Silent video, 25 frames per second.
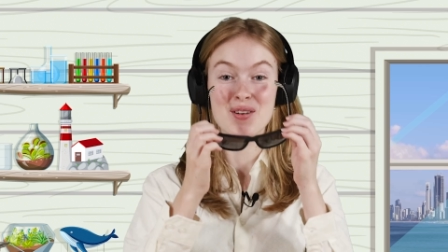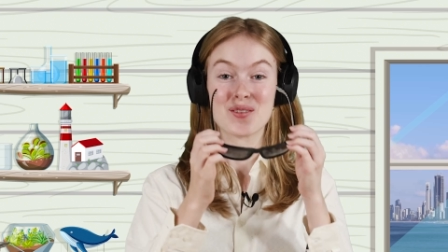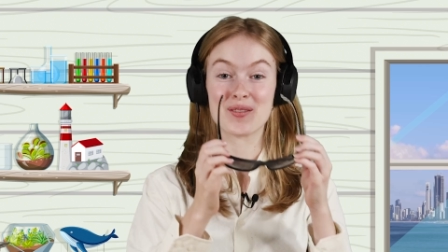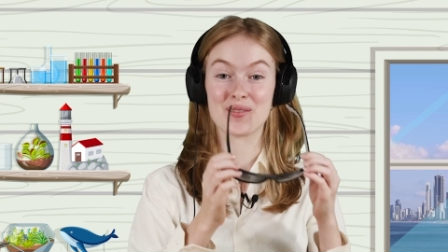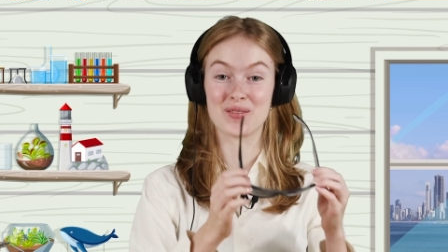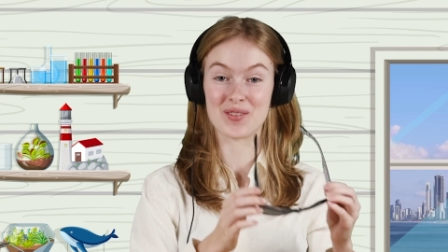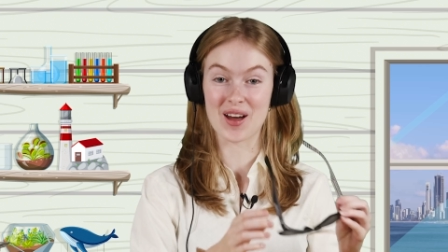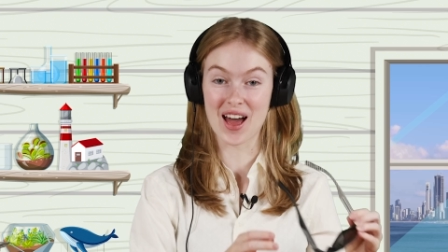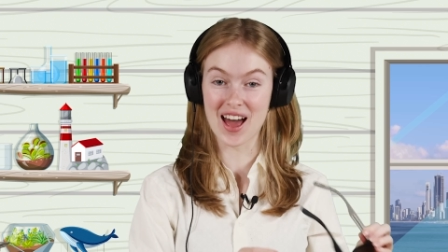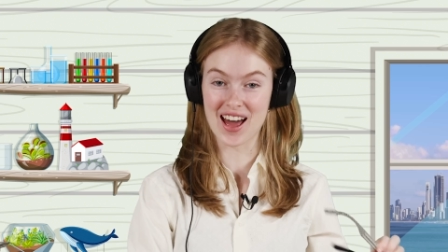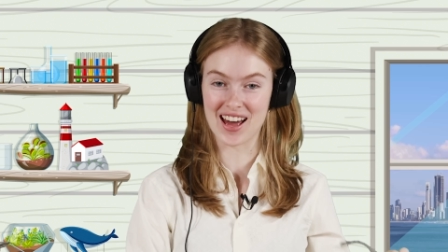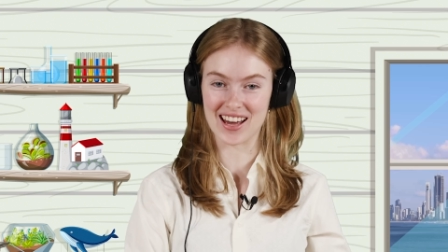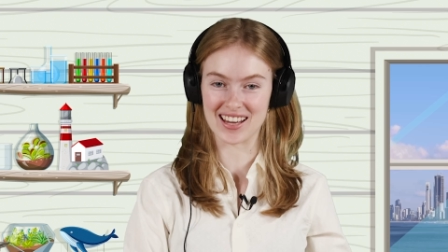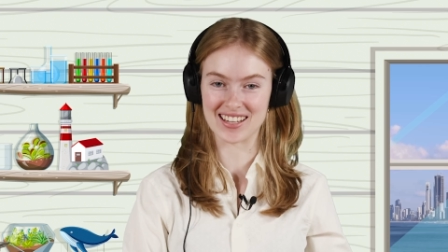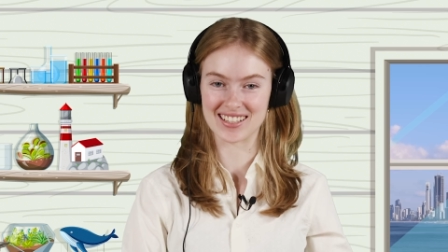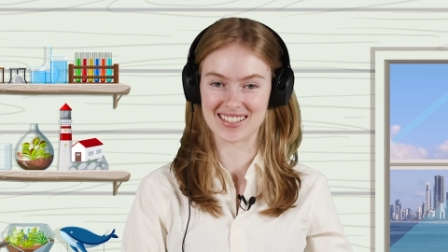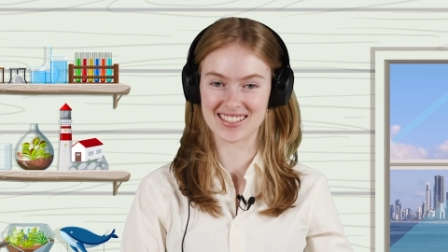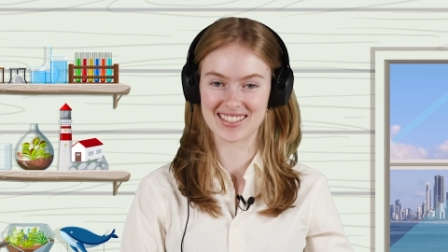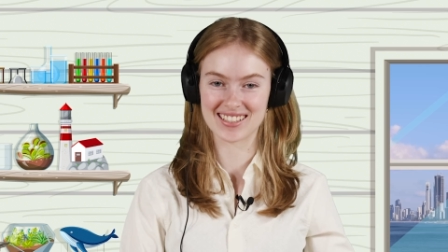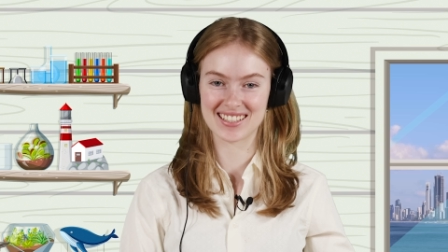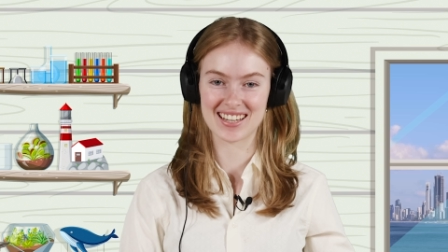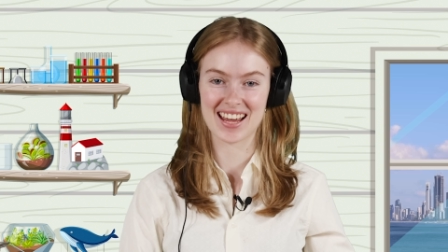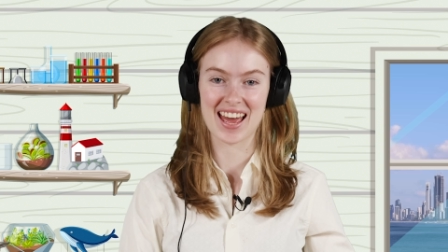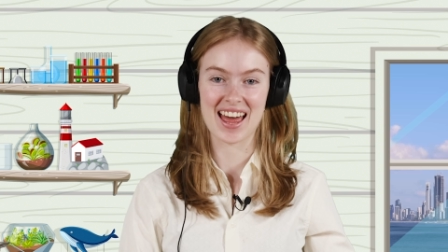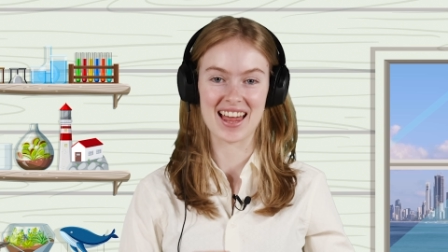
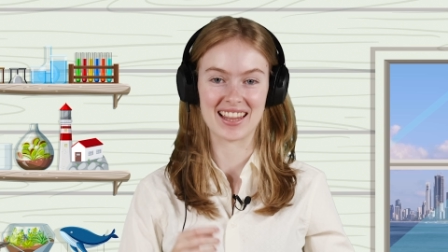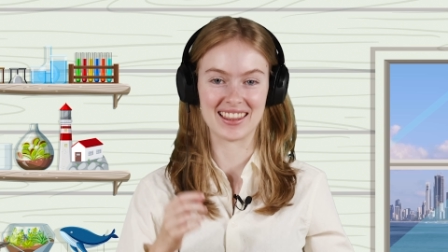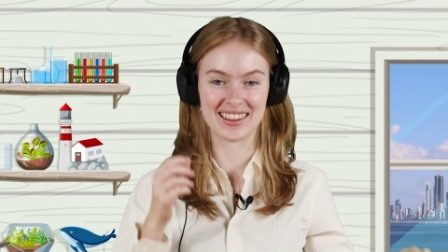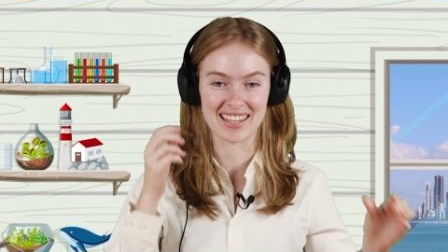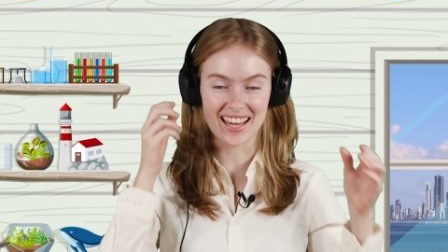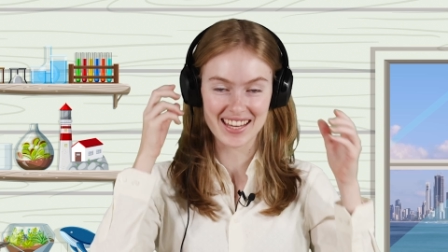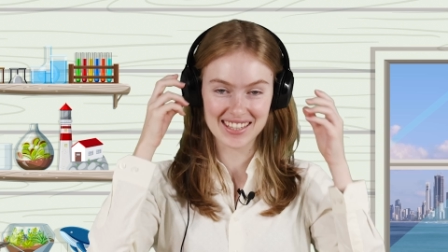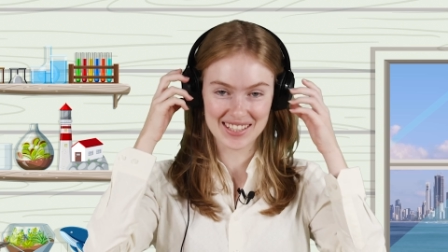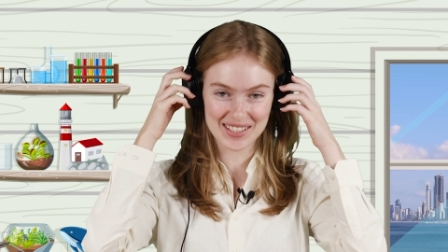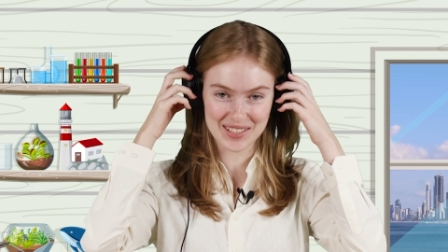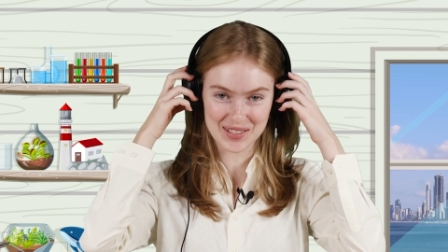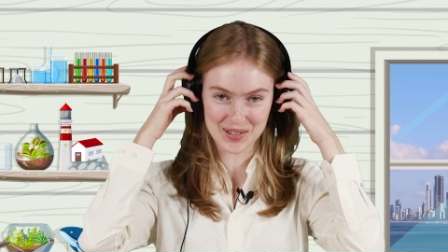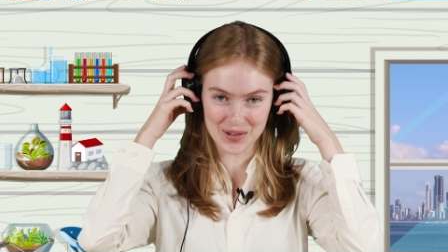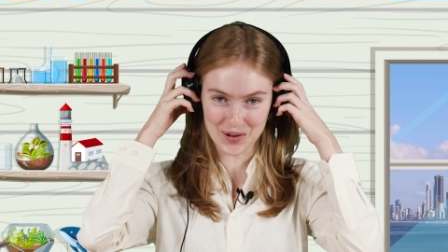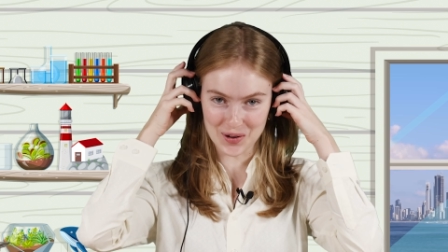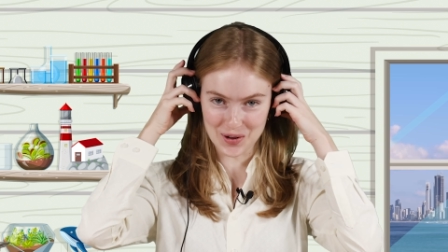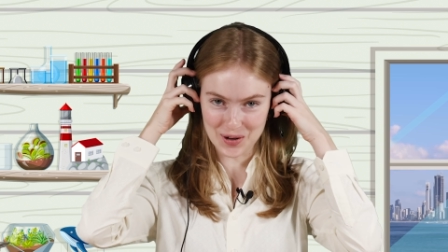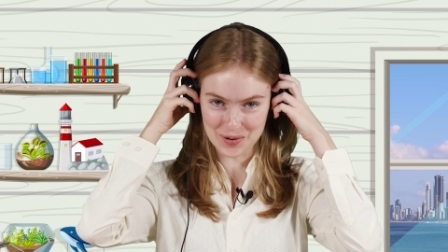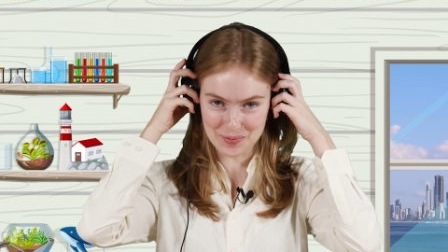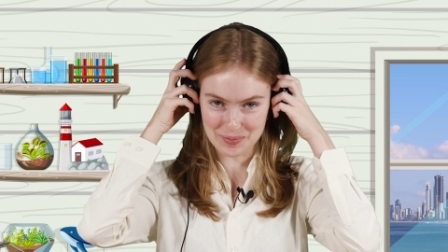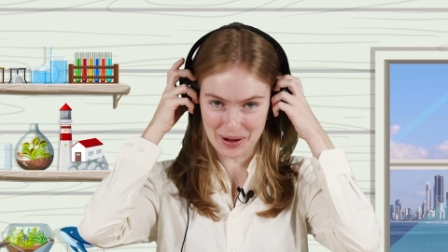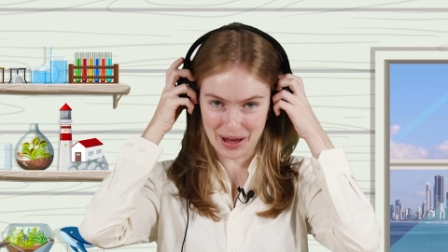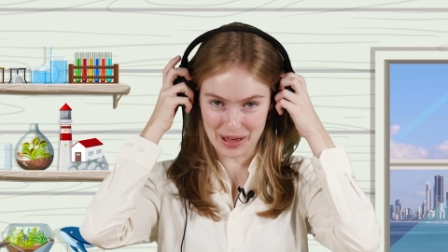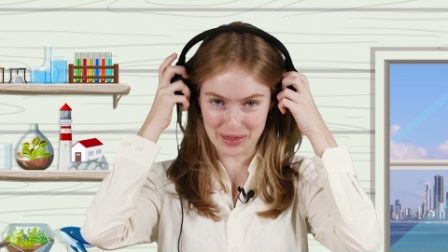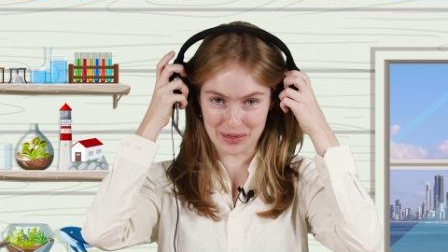First, let's talk
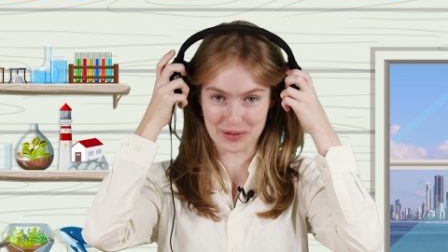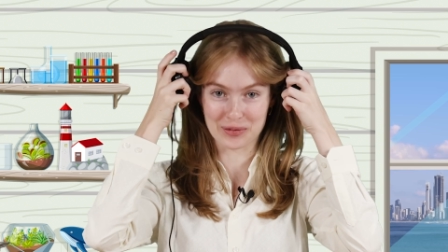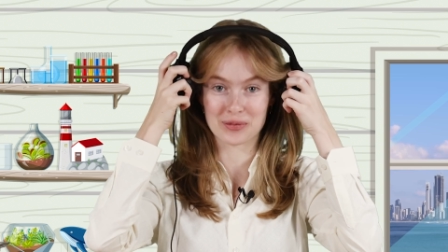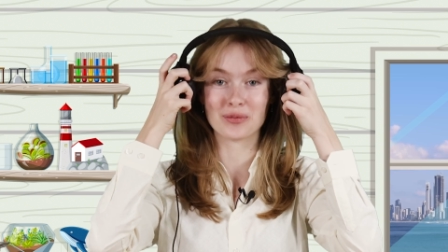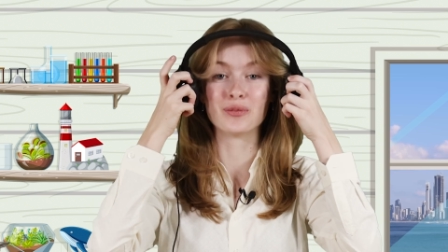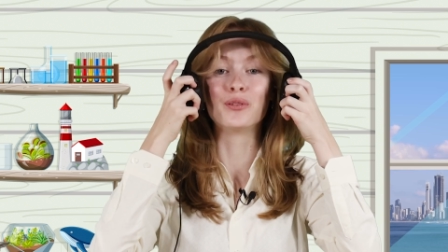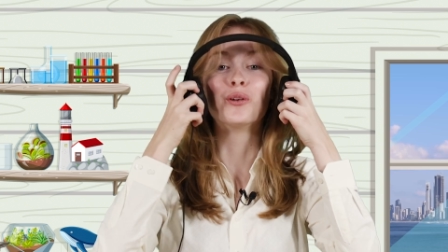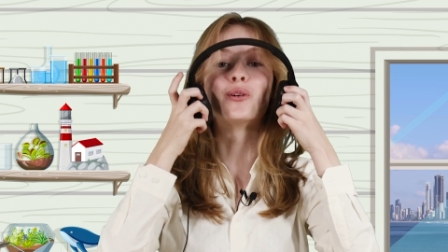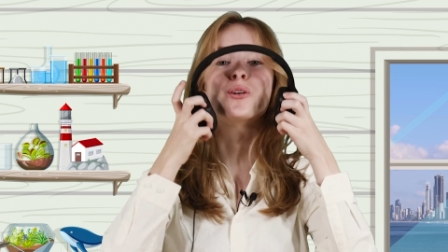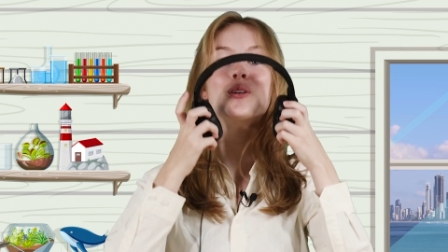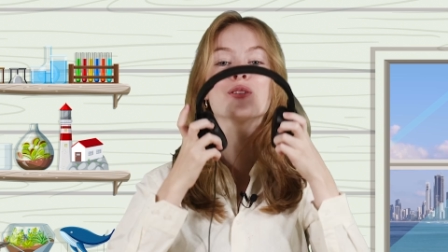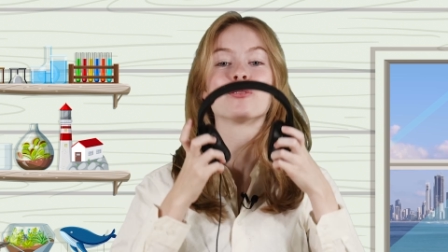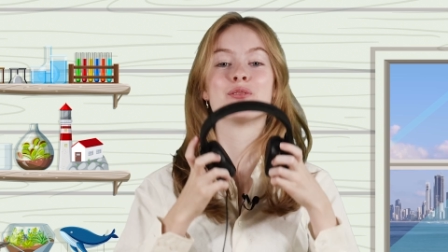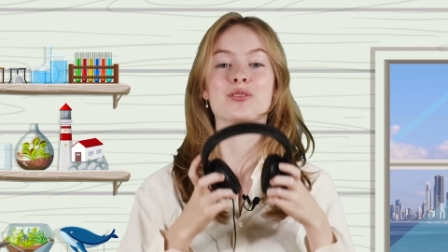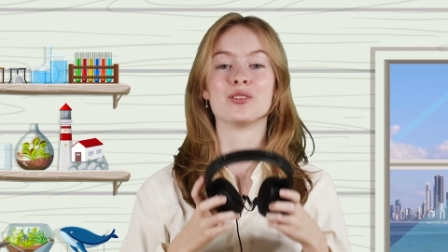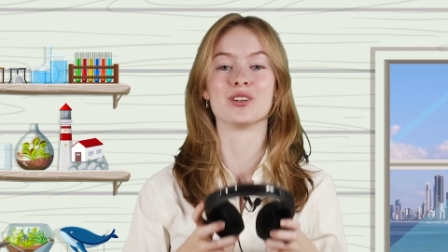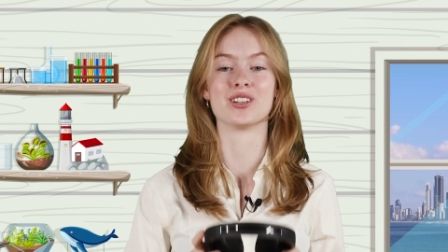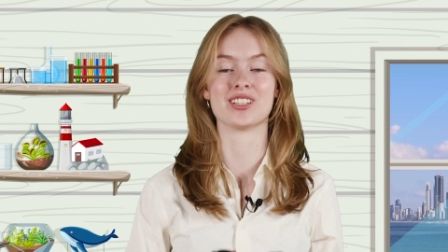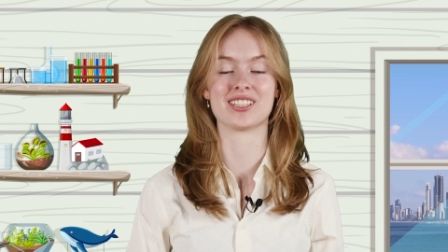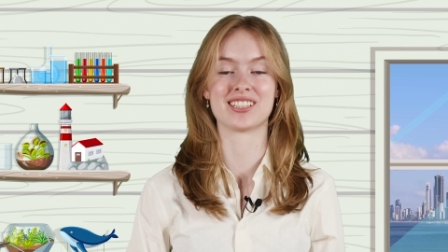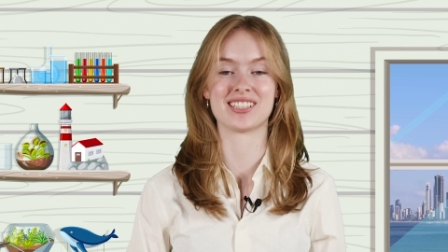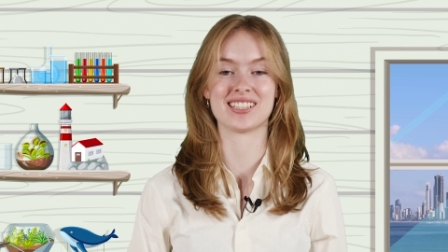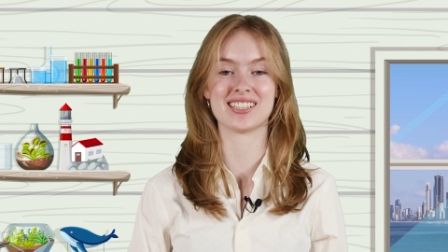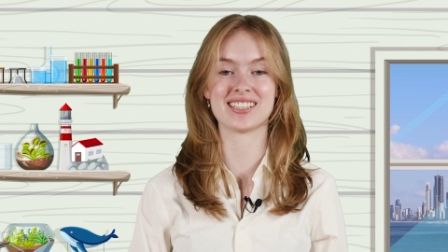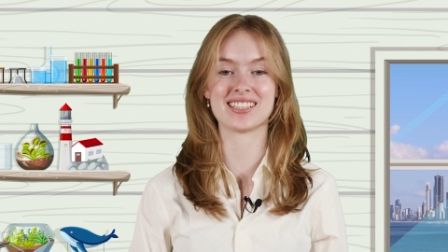about the four
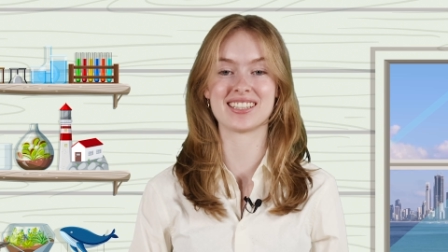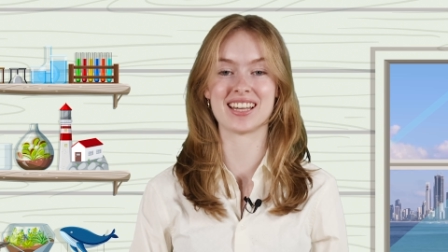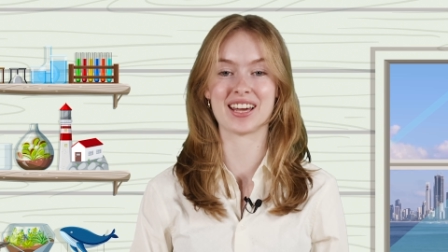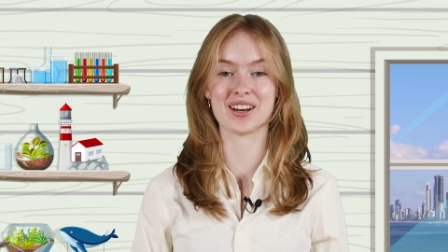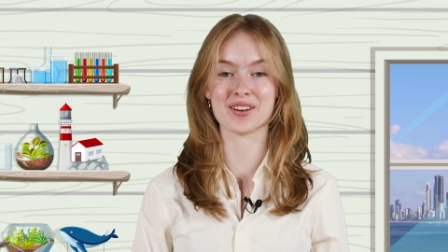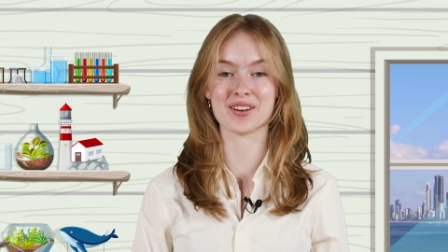forces that